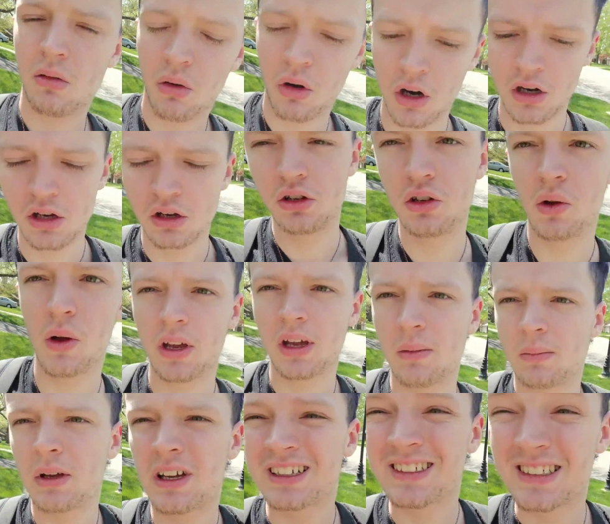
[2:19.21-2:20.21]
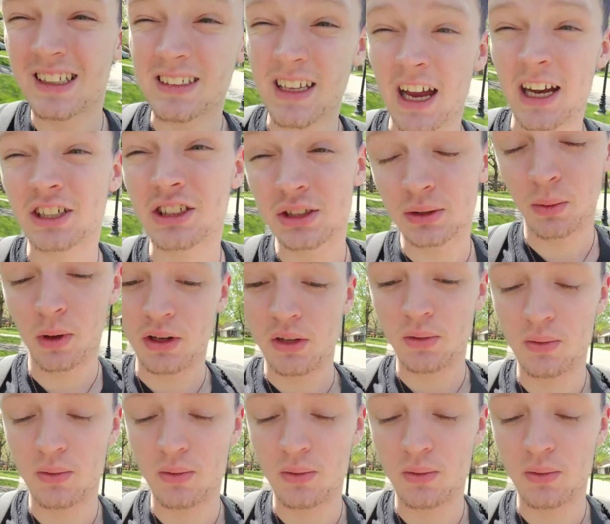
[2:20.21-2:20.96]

Or are you doing it because it's actually what